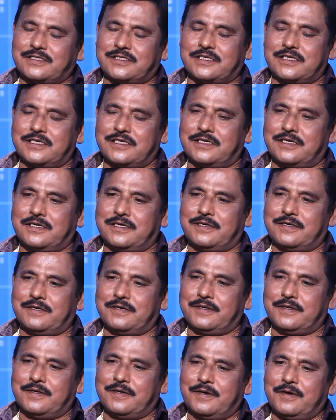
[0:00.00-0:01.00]

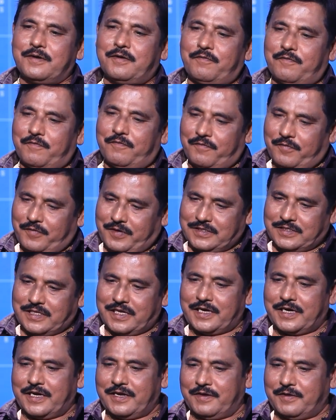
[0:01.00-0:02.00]
is there
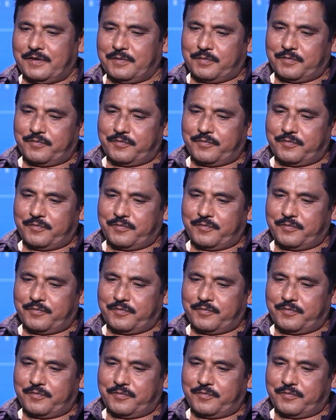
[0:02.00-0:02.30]
any